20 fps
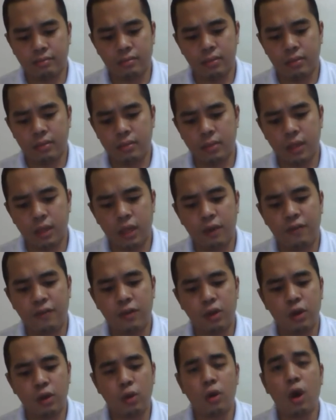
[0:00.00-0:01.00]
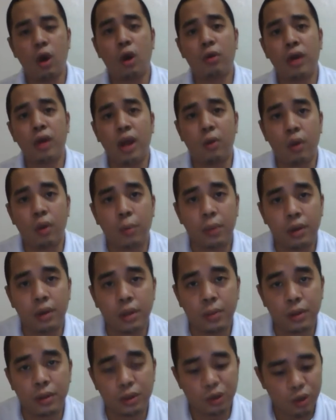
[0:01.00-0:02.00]
if you do own a rebuildable
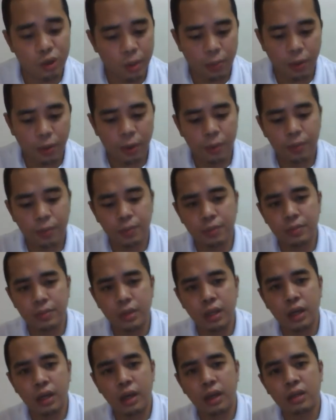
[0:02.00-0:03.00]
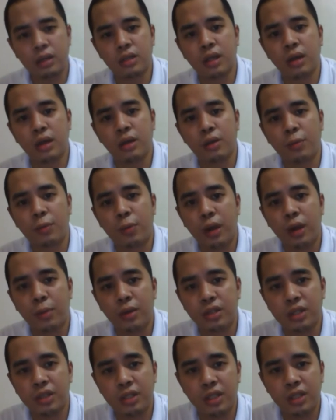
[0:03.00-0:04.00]
dripper, it's going to look pretty much the
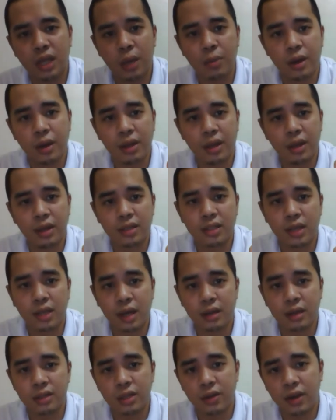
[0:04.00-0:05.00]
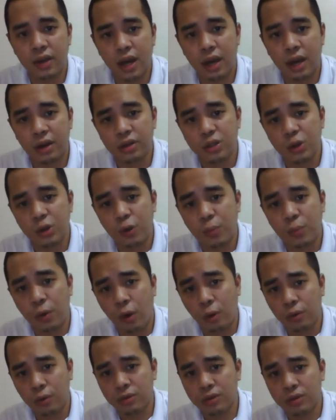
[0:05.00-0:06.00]
same on the inside. So you got your 2
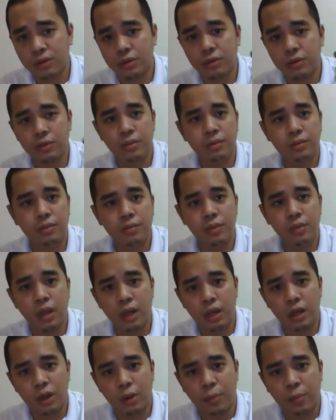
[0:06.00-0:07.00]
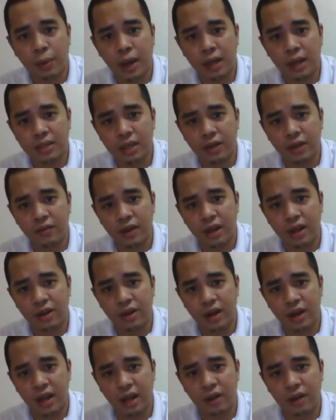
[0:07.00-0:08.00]
poles, your positive and your
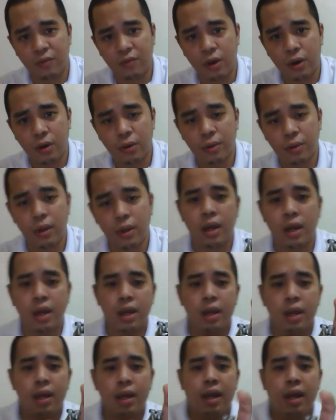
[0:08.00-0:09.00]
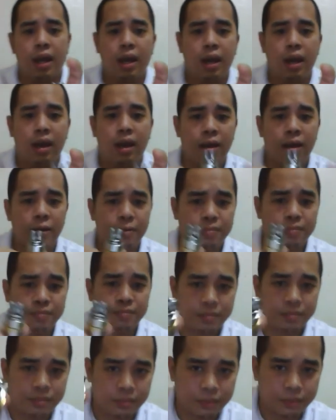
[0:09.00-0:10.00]
negative pole, and
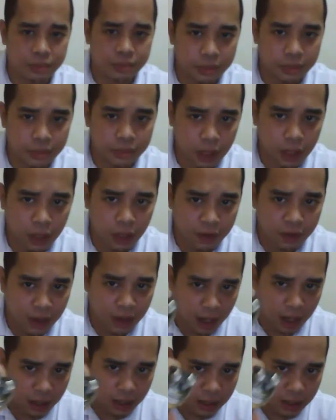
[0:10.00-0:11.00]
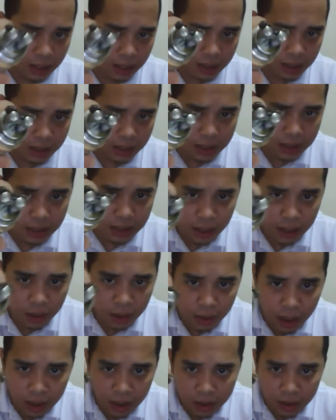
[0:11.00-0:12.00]
if you guys could see
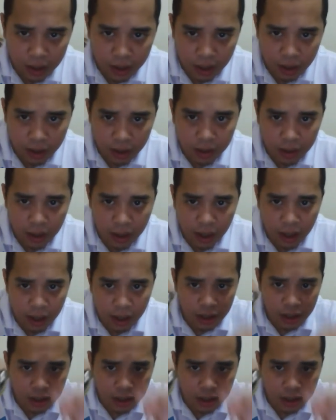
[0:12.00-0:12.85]
right there, your